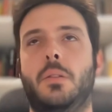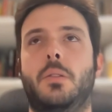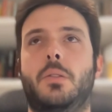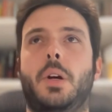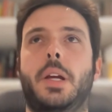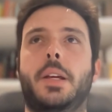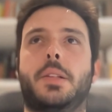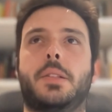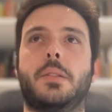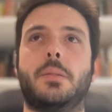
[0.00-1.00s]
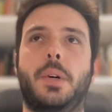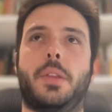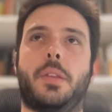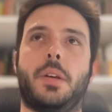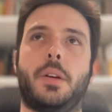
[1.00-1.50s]
So I guess
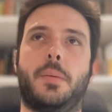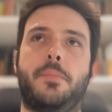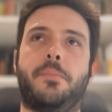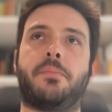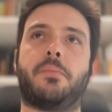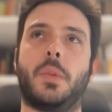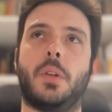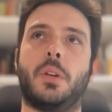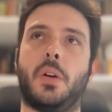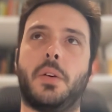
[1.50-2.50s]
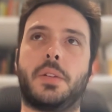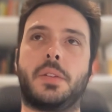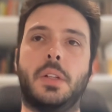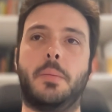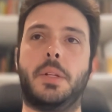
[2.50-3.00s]
with
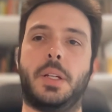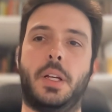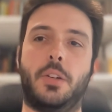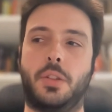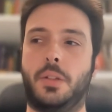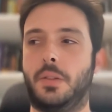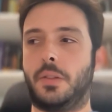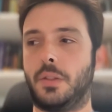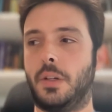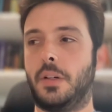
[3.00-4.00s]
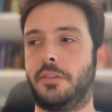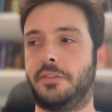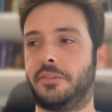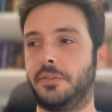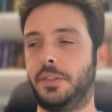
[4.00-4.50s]
current limitations
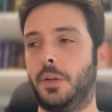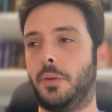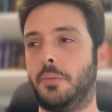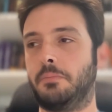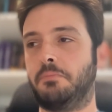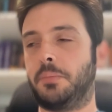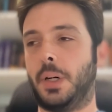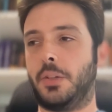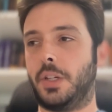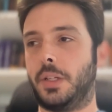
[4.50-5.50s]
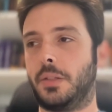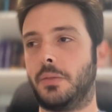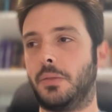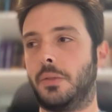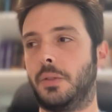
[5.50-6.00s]
of,
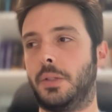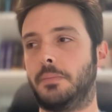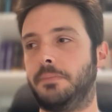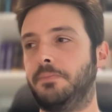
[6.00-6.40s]
budgets or